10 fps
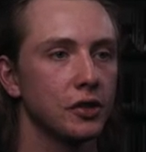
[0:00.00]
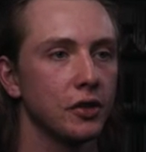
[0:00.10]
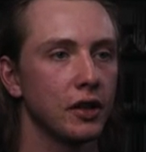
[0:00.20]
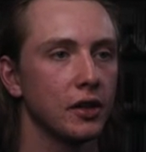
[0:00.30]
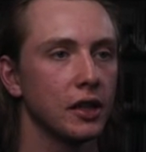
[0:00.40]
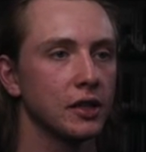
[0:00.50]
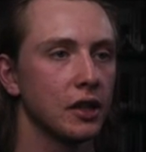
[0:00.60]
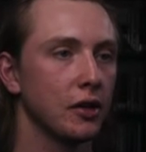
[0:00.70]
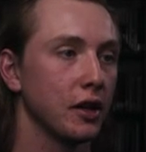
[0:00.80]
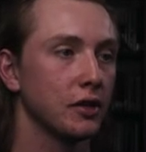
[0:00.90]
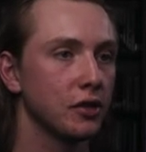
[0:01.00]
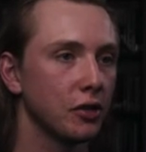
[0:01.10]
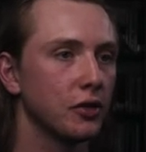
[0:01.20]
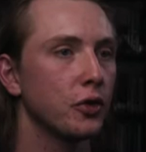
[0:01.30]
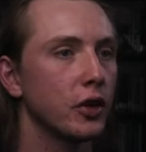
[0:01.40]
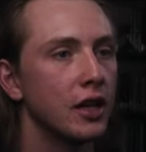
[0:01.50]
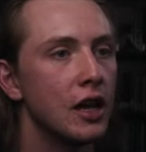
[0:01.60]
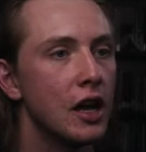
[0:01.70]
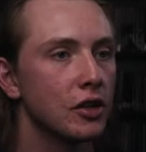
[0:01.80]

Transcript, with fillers: So there it is, I already searched for it.